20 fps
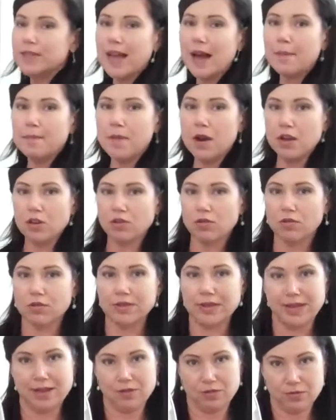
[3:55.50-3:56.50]
use our
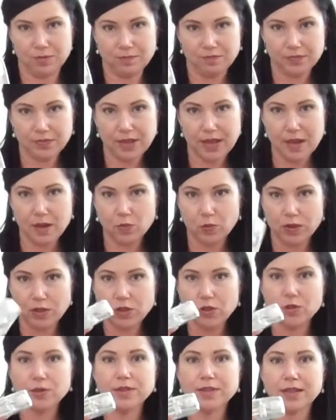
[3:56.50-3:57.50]
micro needle. Okay, we
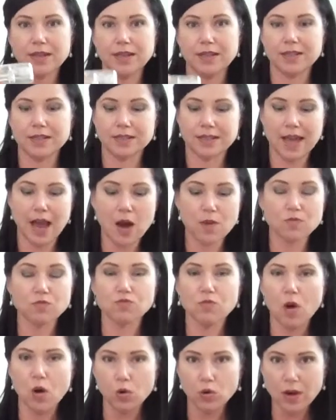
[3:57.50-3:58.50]
use the
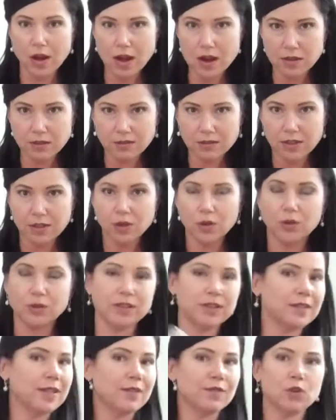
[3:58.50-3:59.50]
scalp roller,
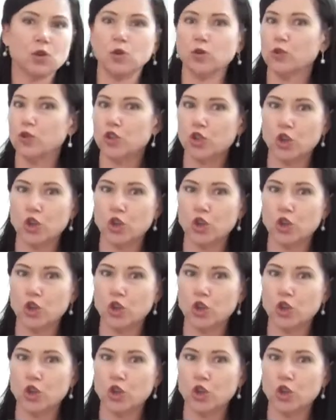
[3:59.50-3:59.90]
they're called